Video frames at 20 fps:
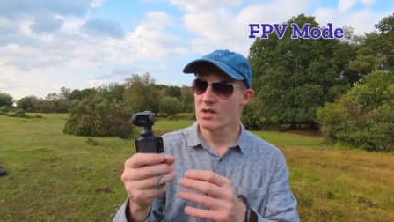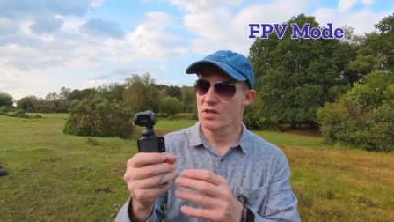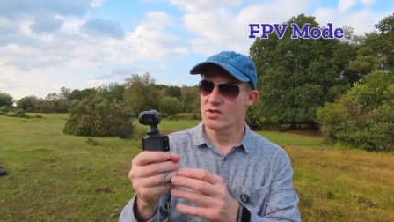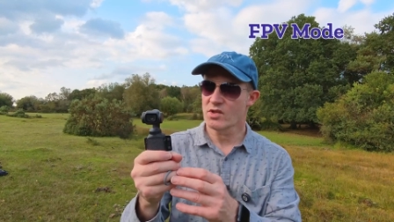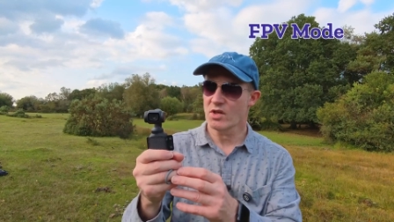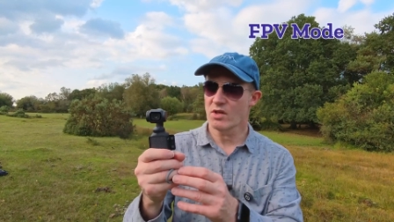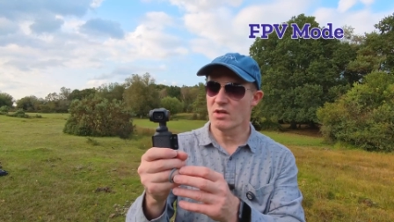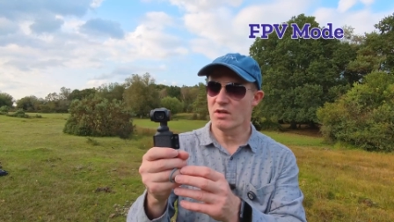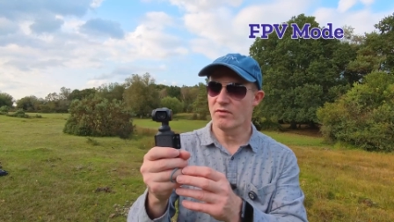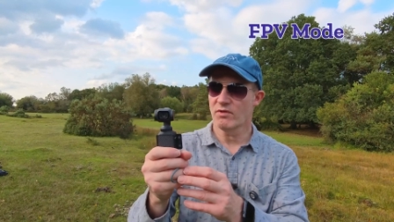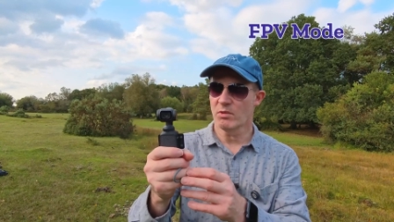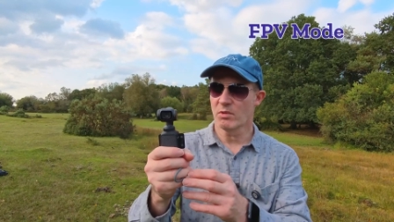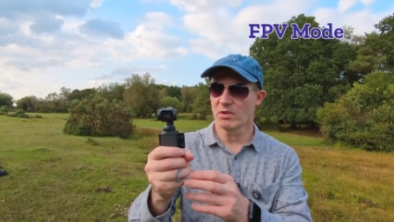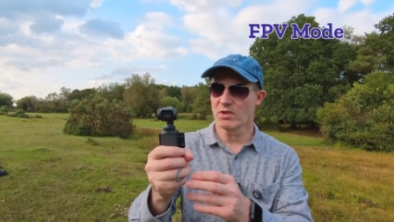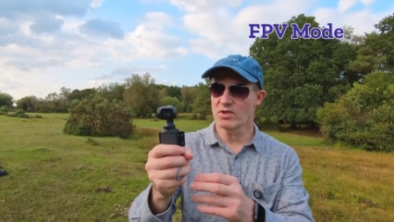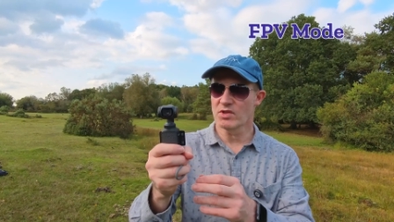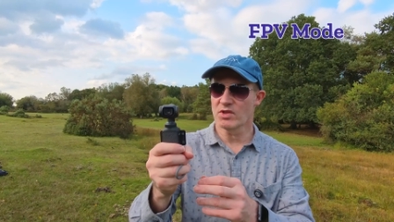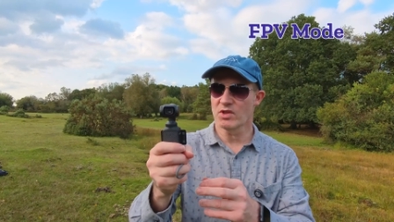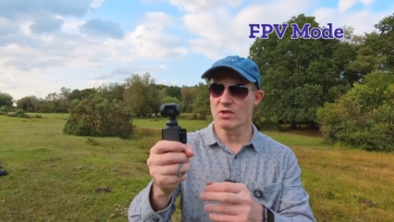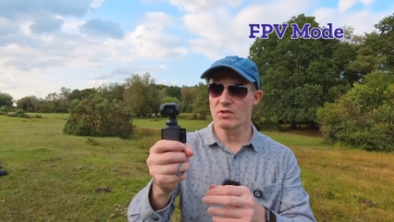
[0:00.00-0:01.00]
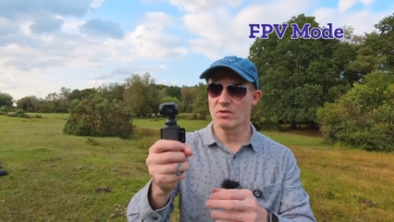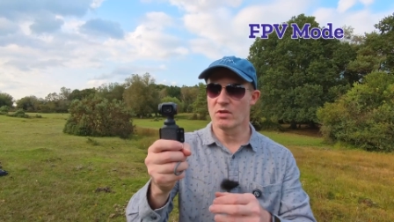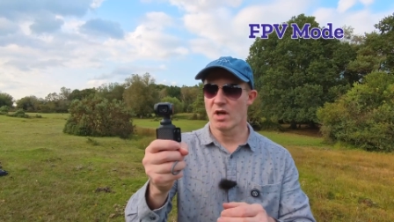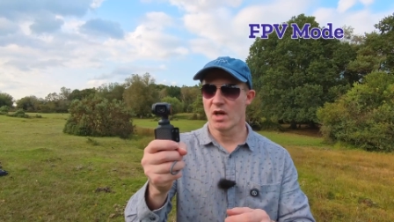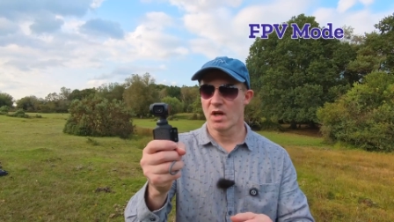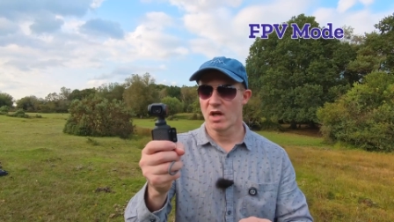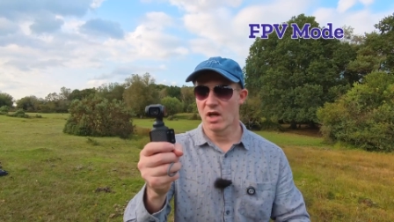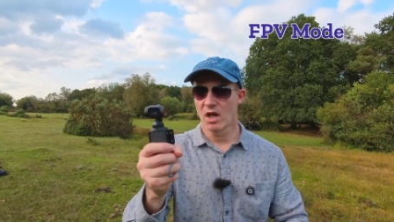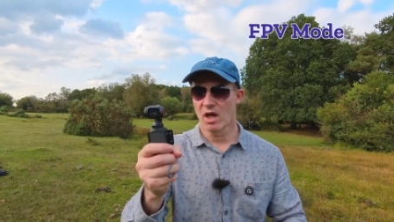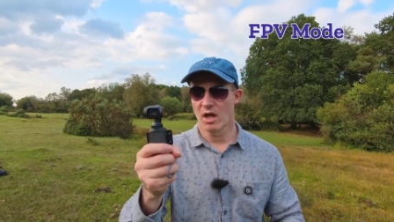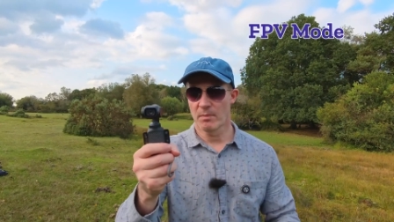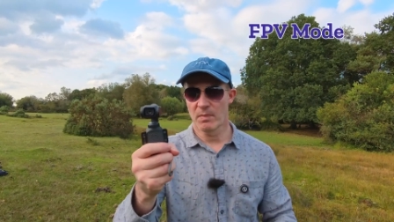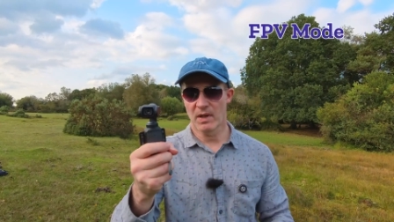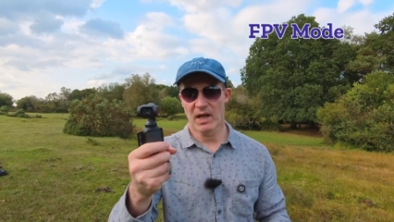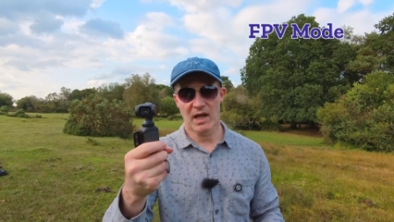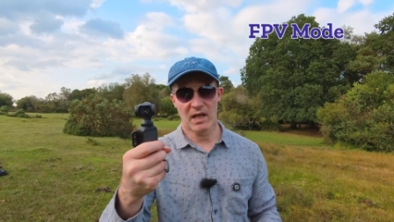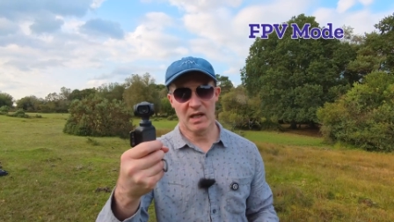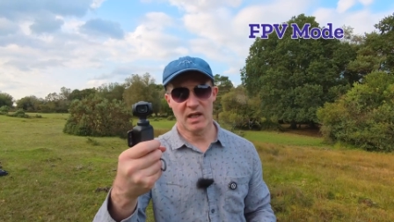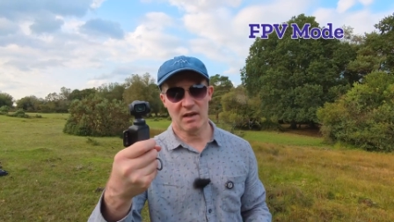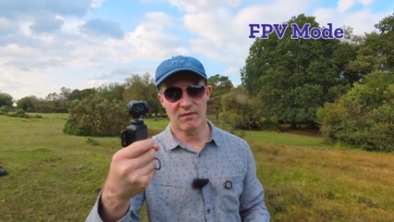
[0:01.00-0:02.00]
So if you want to uh,
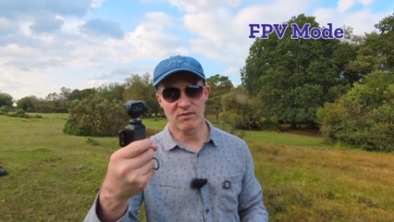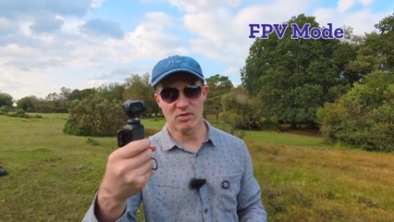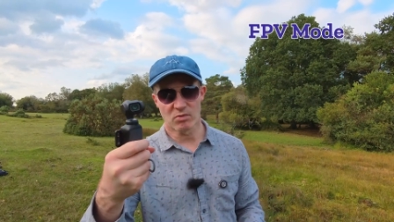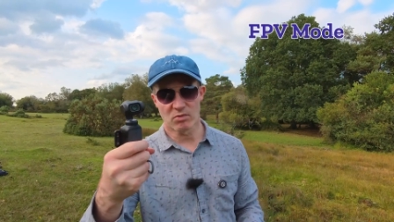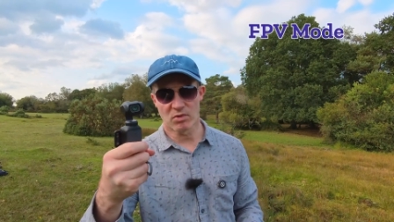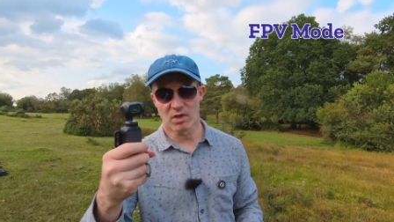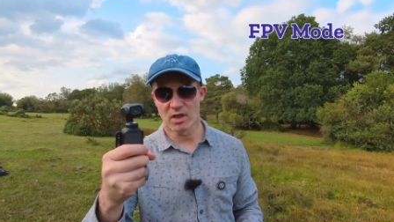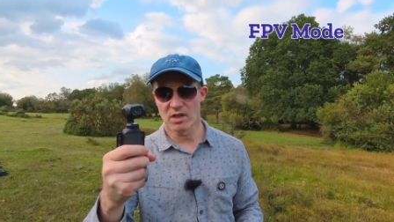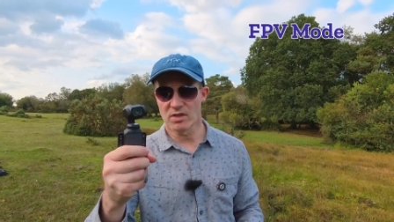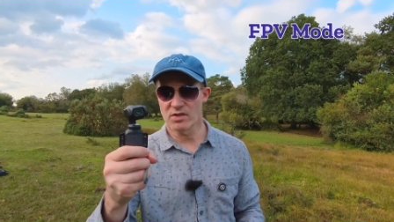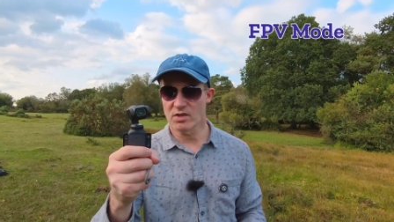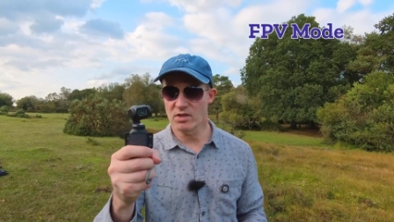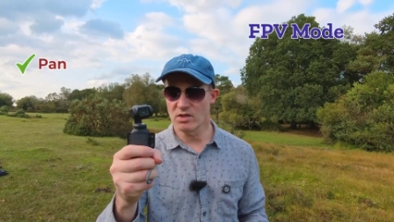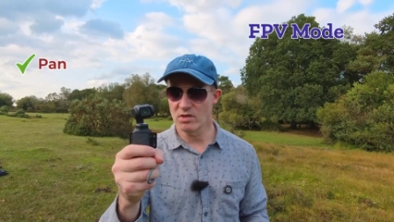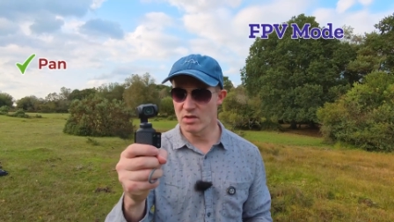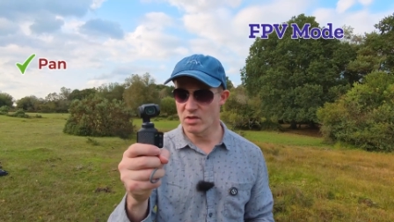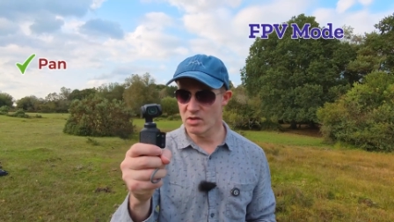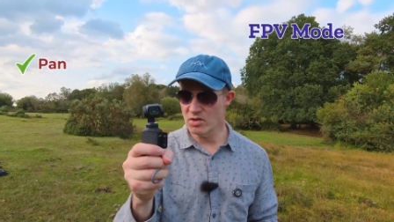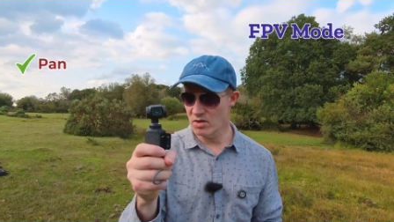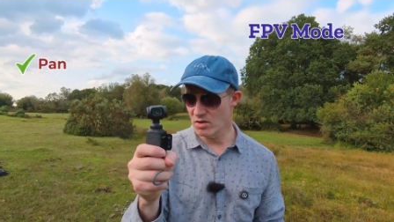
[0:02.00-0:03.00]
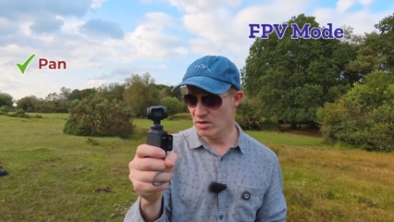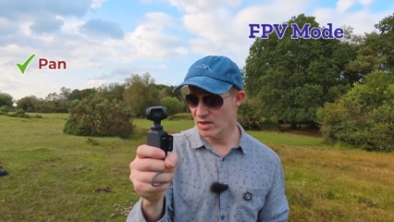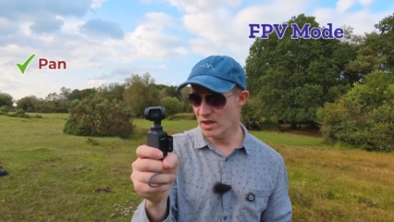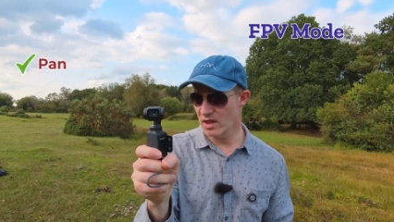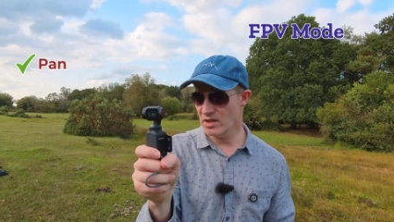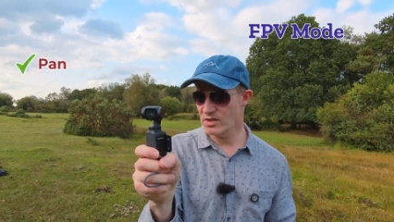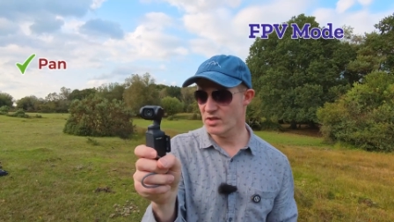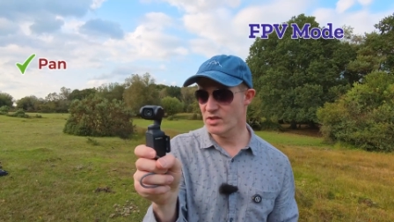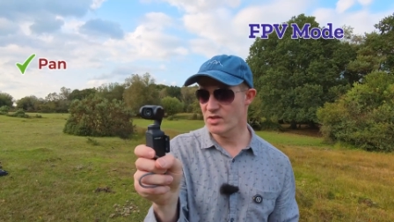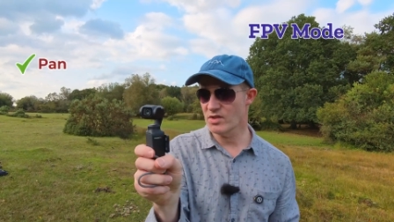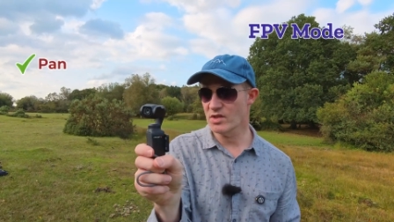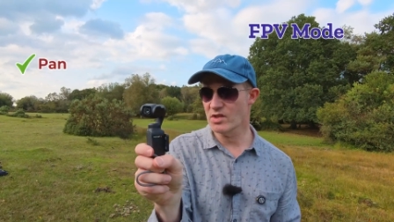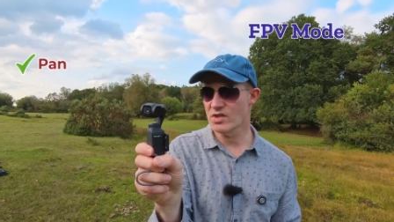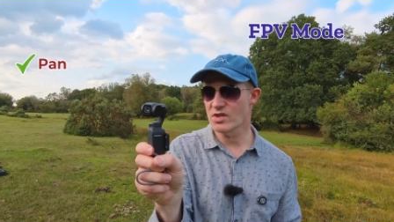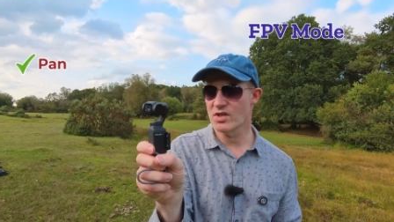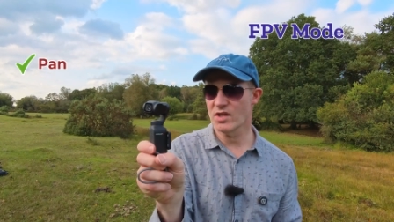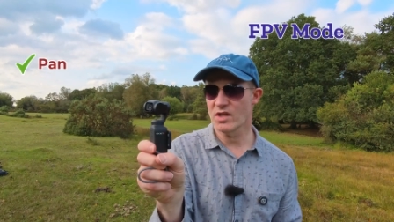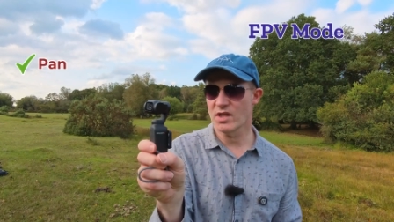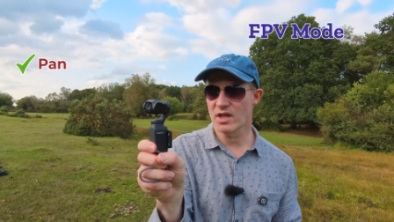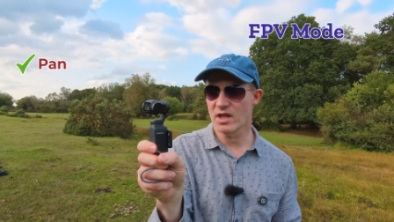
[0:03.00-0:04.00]
pan left or right, you can do that, as you can
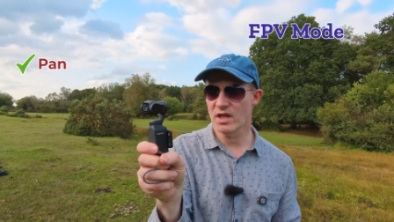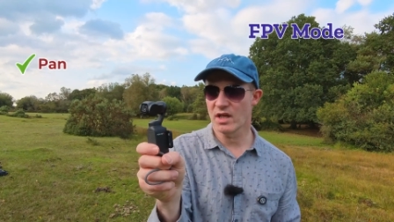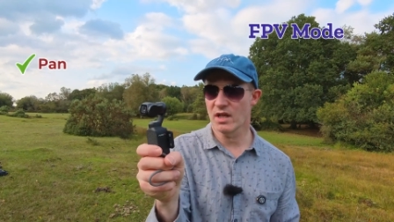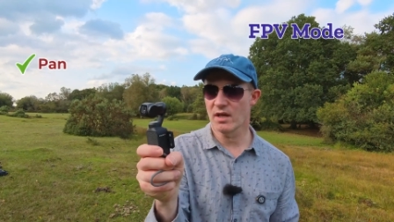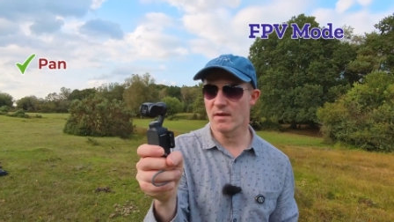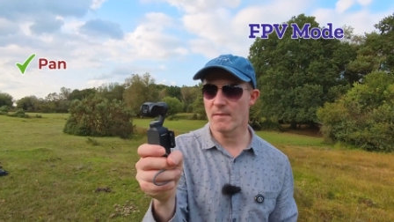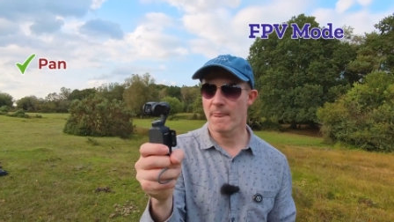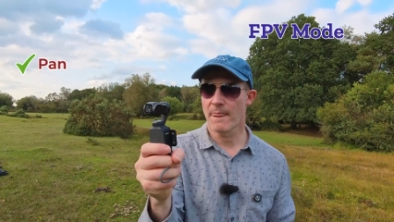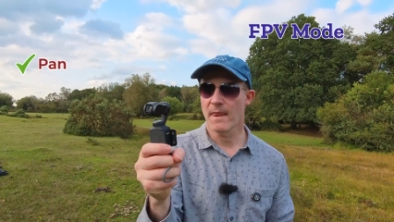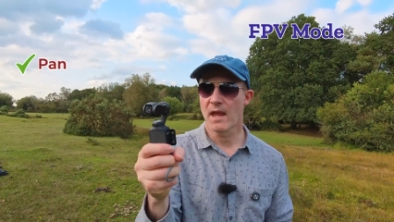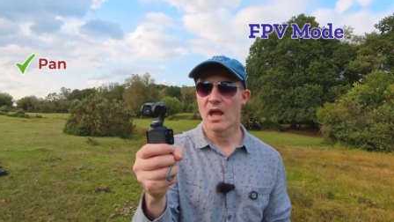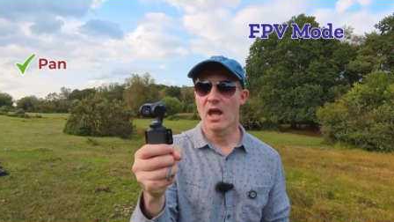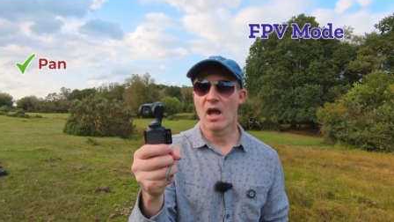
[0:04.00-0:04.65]
see here